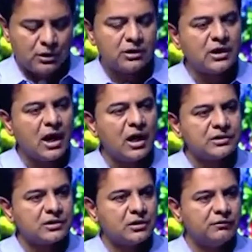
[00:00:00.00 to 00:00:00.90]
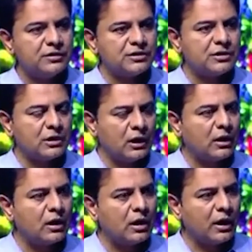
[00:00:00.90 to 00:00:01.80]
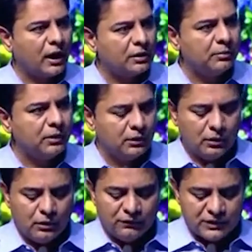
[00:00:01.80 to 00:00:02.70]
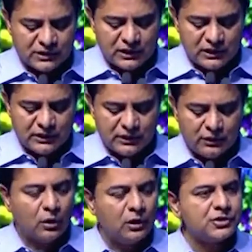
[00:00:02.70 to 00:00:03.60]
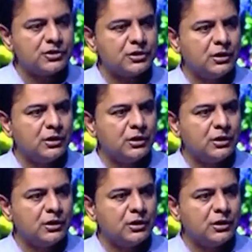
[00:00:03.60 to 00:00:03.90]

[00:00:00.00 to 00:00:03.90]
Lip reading: TASK, which is the Telangana Academy for Skills and Knowledge,